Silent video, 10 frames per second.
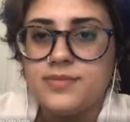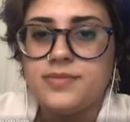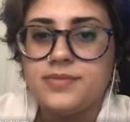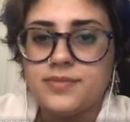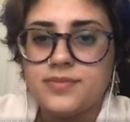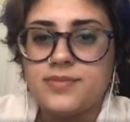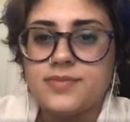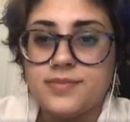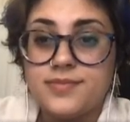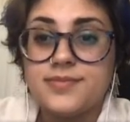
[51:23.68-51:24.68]
It's
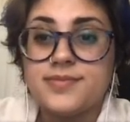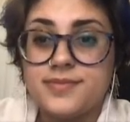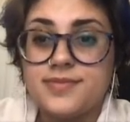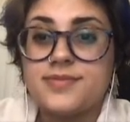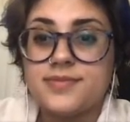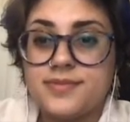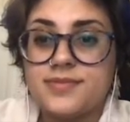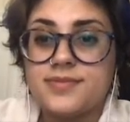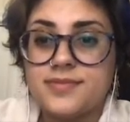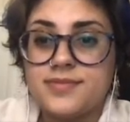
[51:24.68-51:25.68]
just so
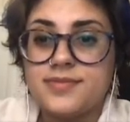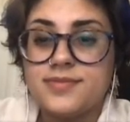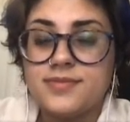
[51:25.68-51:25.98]
nice.